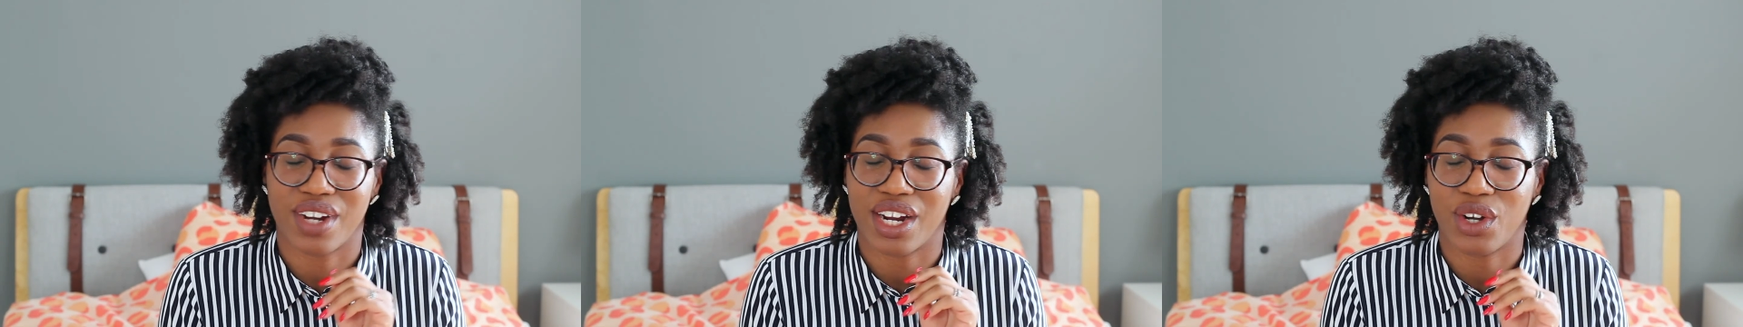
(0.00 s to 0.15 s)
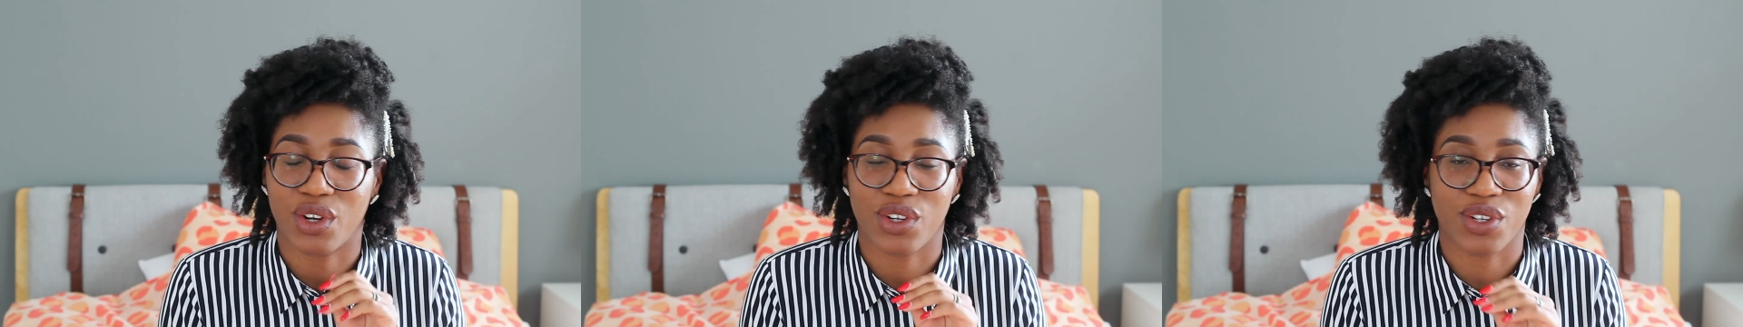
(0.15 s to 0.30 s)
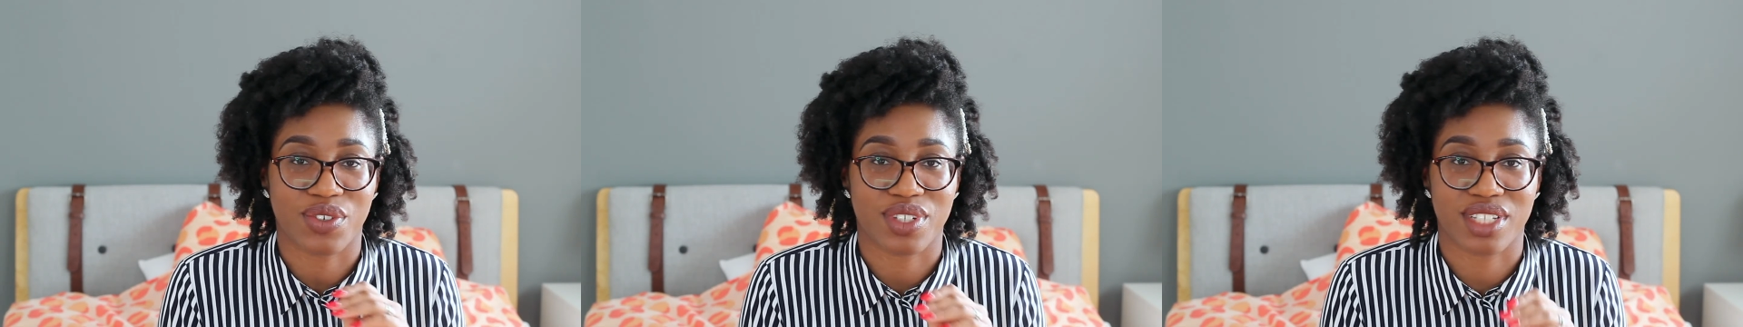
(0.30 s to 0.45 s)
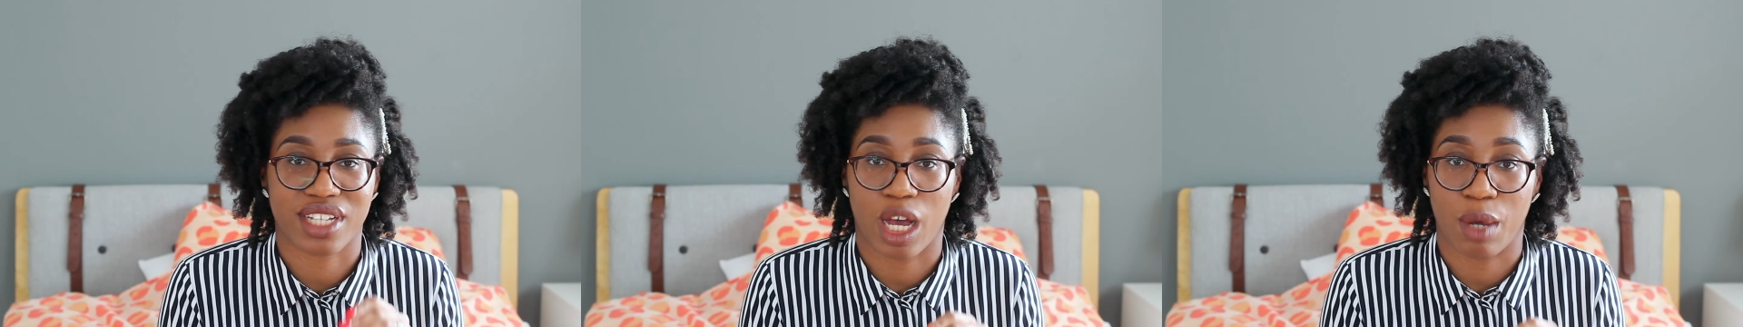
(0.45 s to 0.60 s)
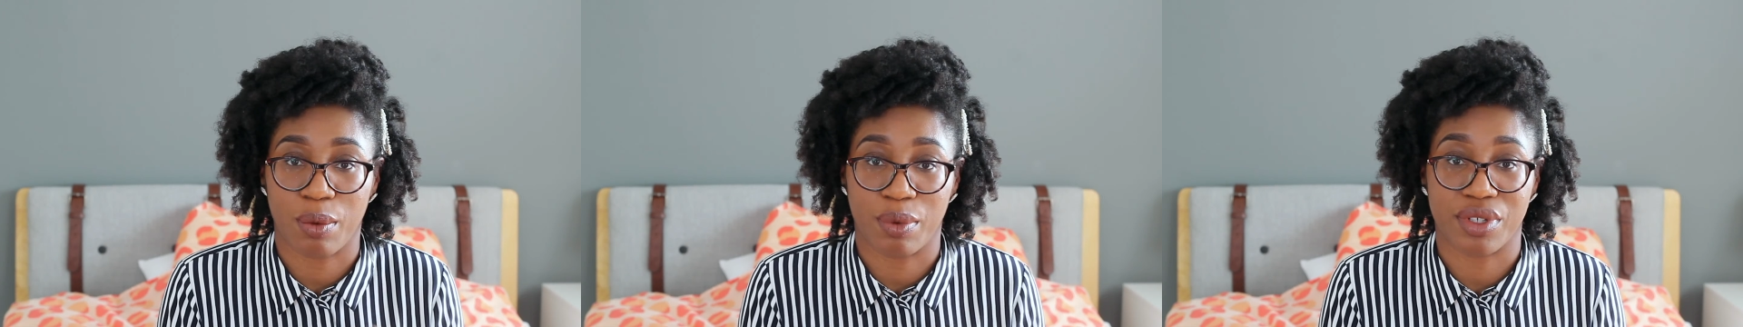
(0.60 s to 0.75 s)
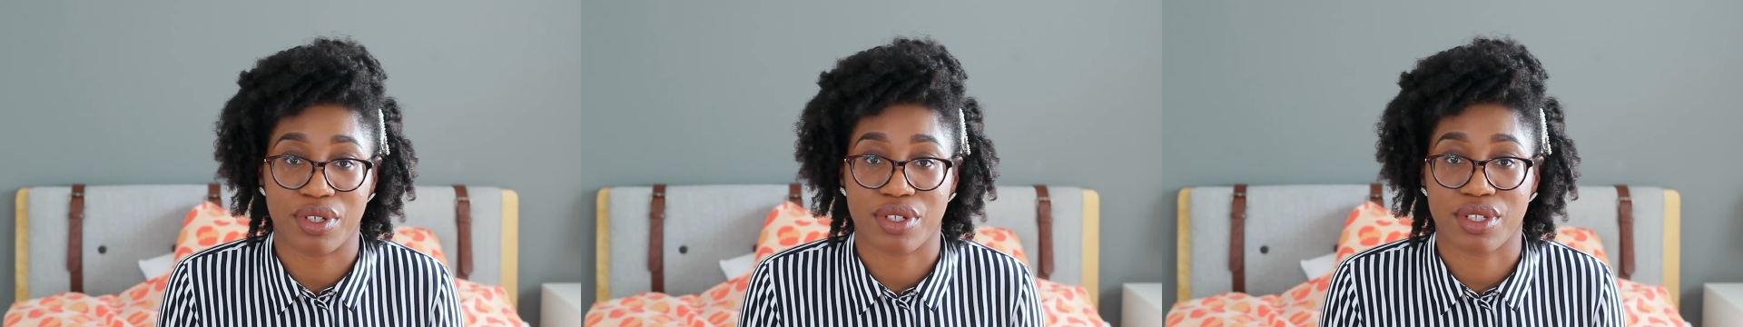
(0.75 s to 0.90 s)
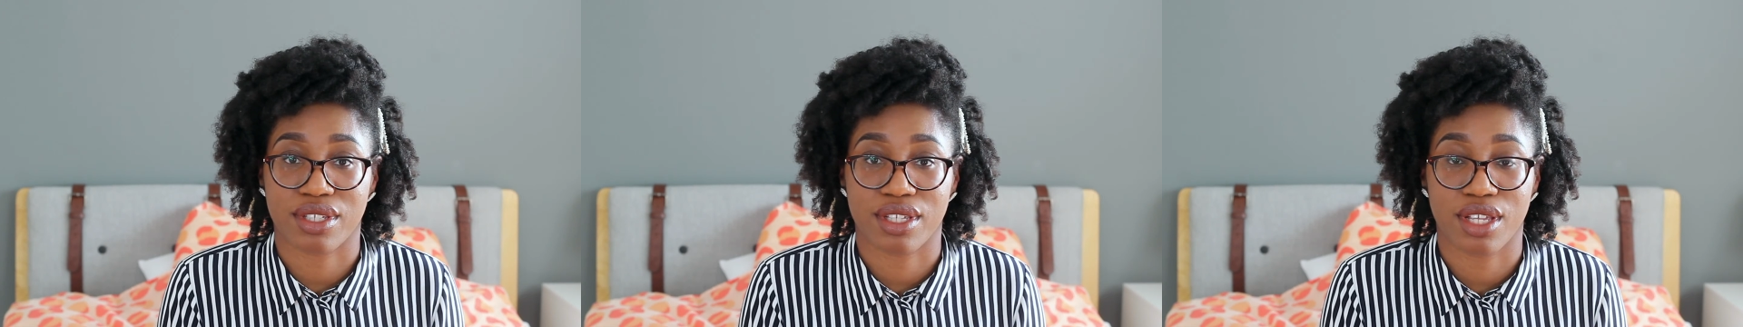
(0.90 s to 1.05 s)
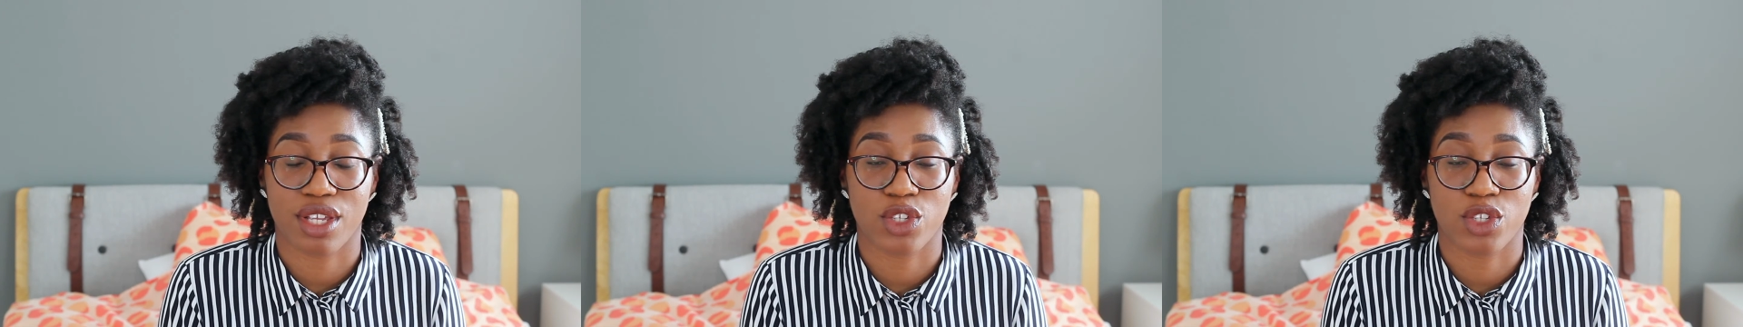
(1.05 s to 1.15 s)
are a lot of scammers,